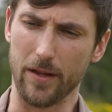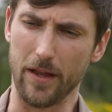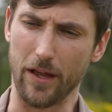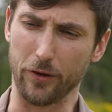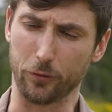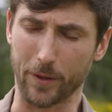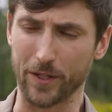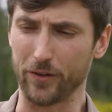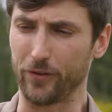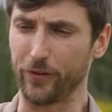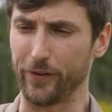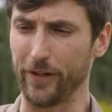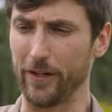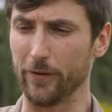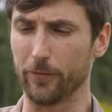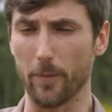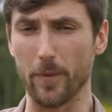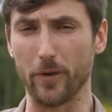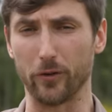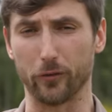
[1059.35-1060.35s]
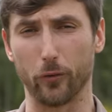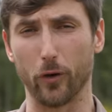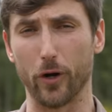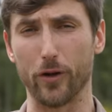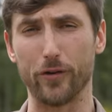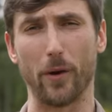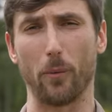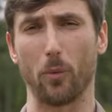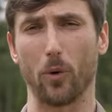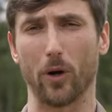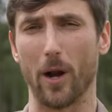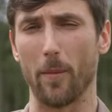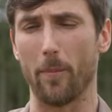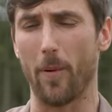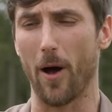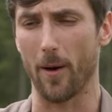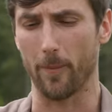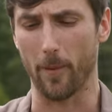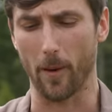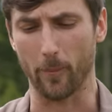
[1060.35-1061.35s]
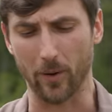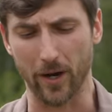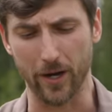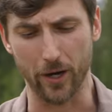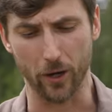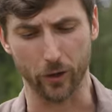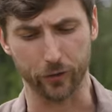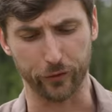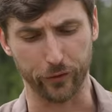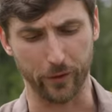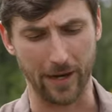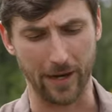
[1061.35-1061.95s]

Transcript: as we can see from this footage that we're going to pop up right here, because